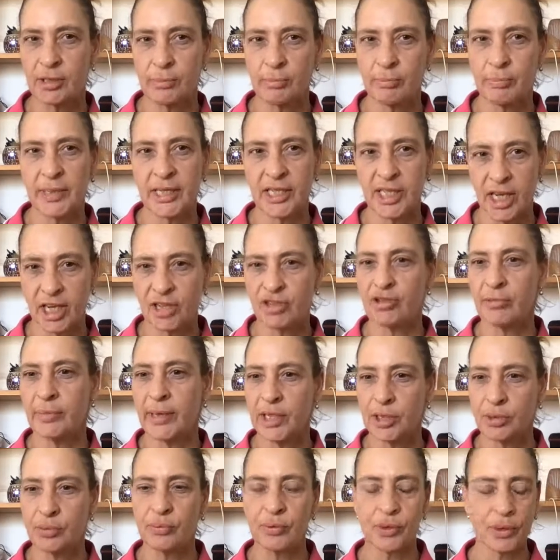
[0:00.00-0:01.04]
be
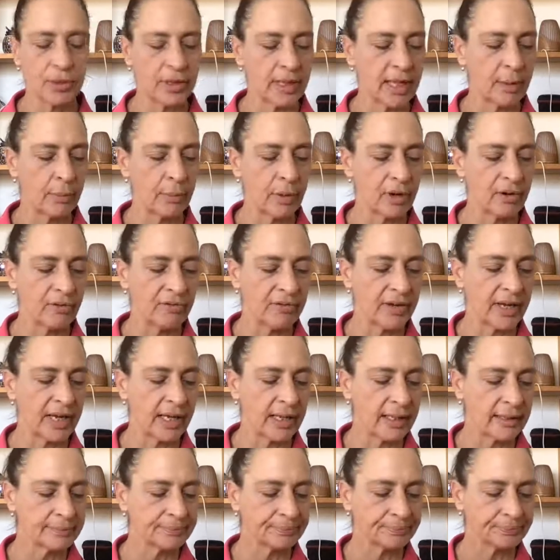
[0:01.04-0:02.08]
detrimental to their welfare.